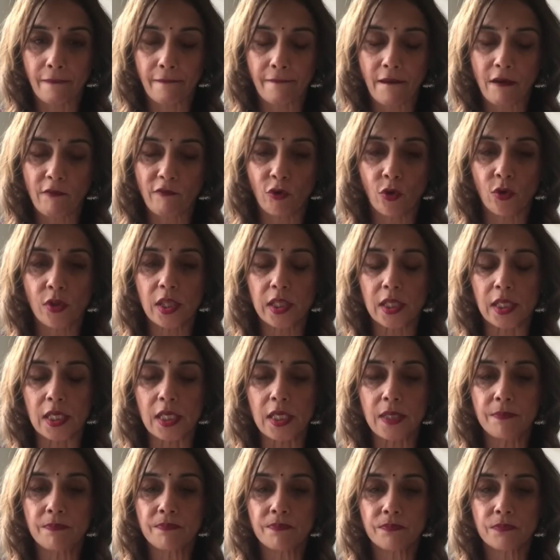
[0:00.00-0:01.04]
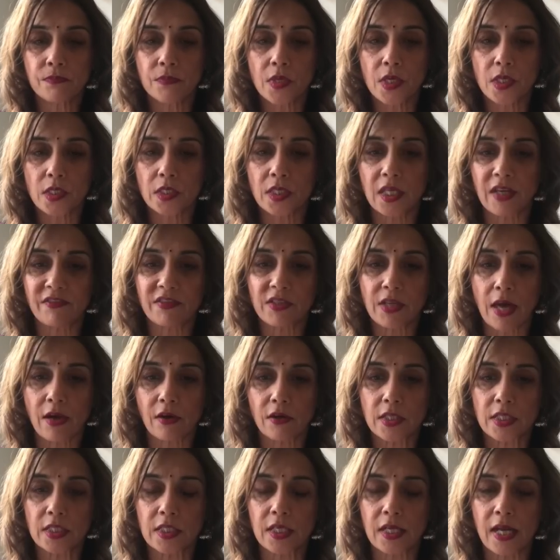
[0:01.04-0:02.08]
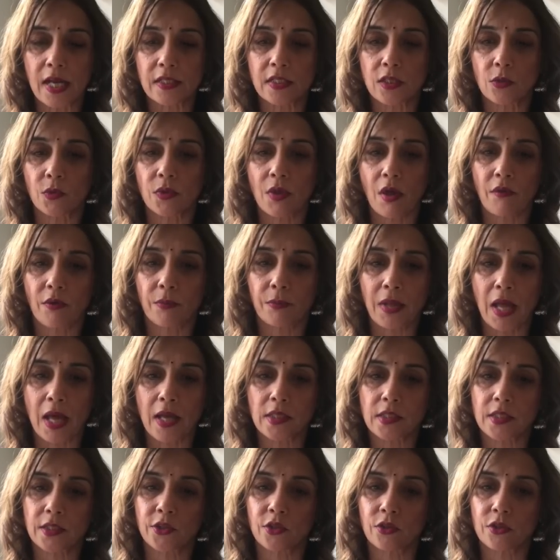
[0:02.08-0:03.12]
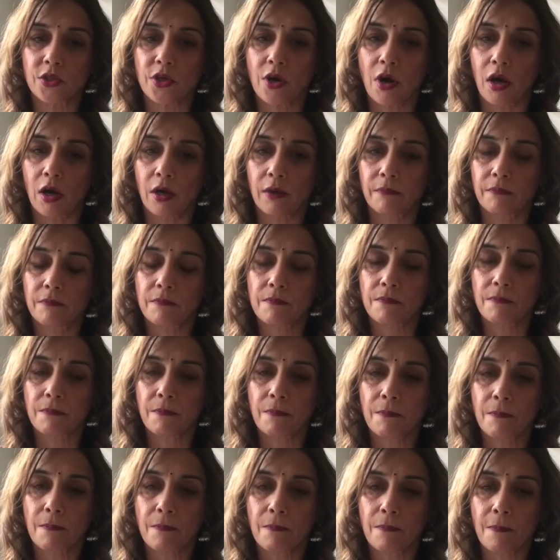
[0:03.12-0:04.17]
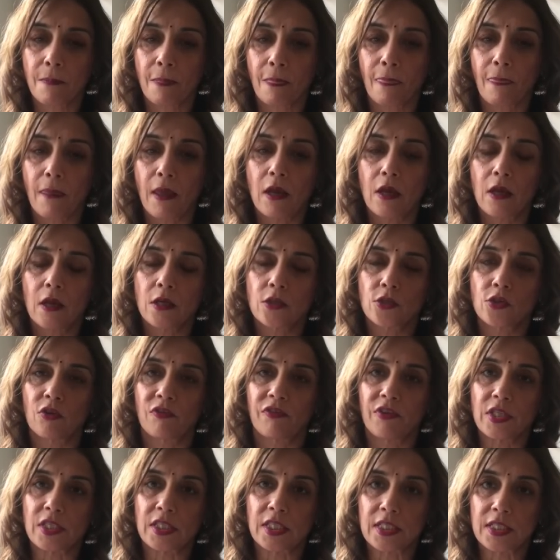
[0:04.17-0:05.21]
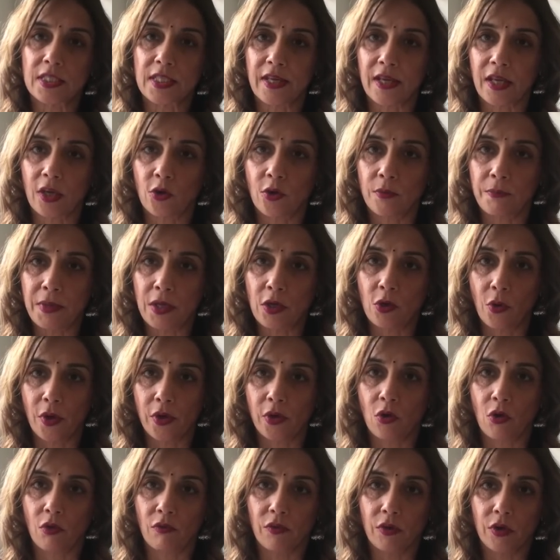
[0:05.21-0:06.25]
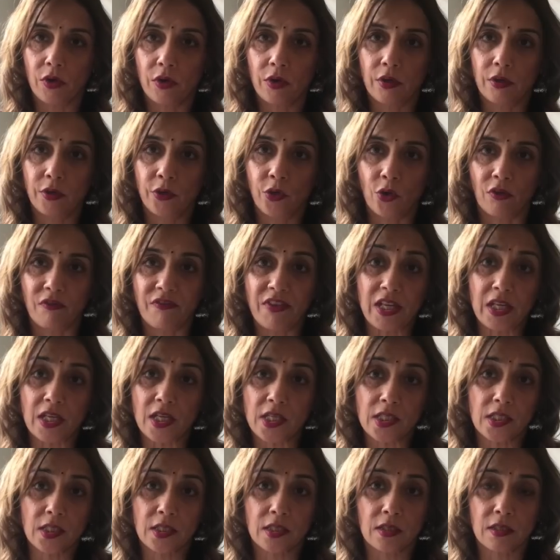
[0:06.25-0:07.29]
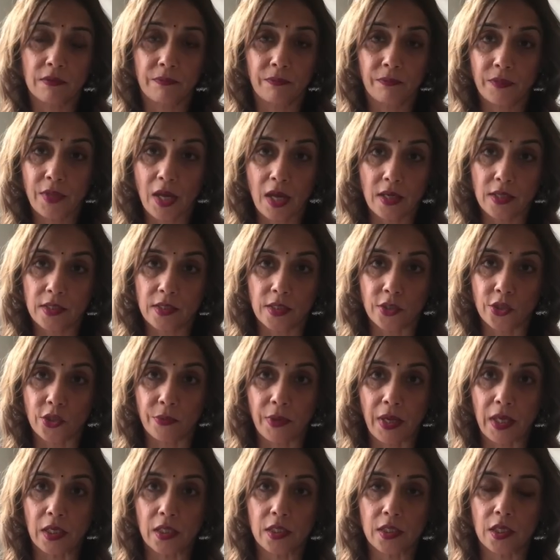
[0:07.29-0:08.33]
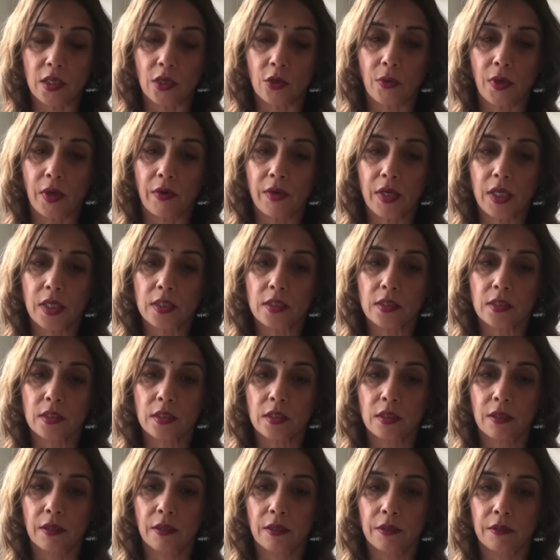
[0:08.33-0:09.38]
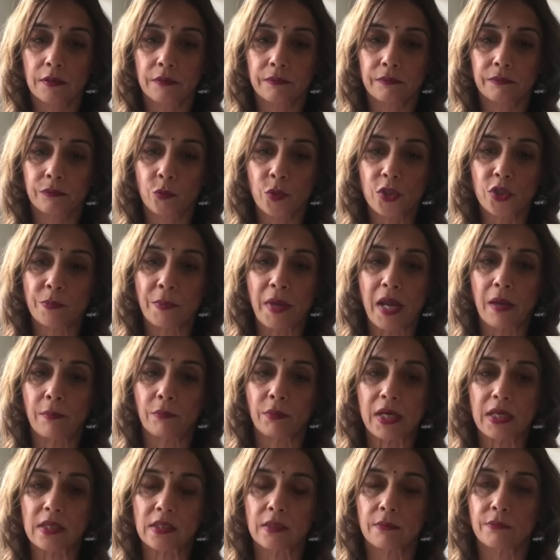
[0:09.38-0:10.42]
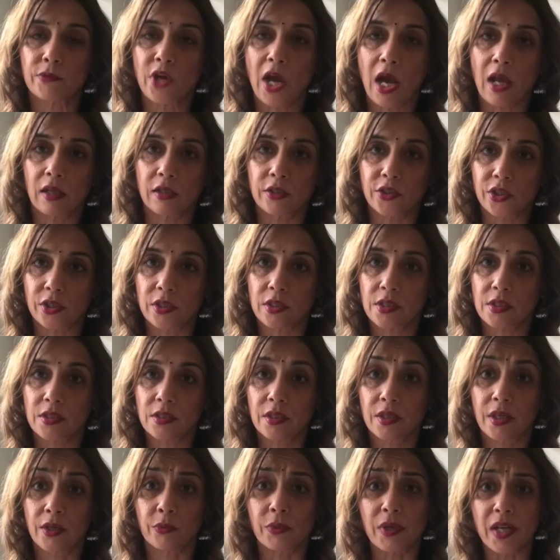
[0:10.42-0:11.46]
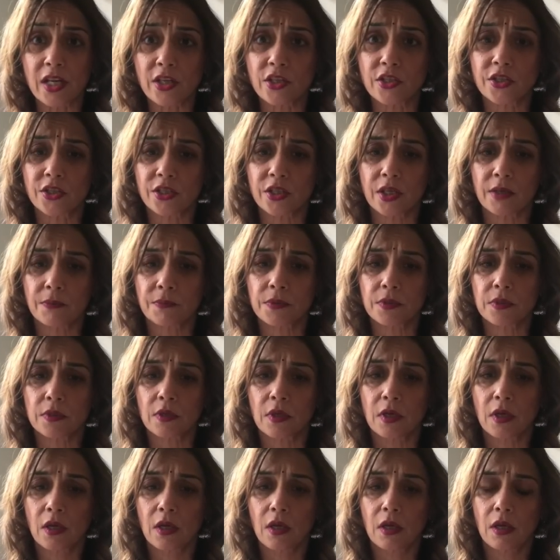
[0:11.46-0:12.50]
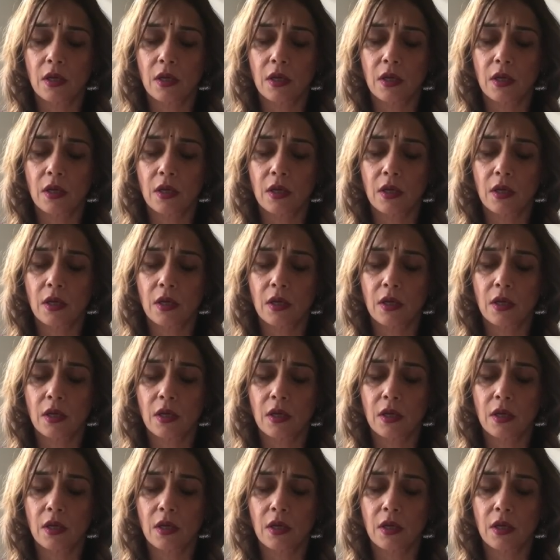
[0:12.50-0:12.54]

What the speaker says: Fourthly, see if Saturn is connecting with other planets in your chart. So for instance, it could be going over your Venus that is situated in Aquarius, which may bring some challenges in relationships.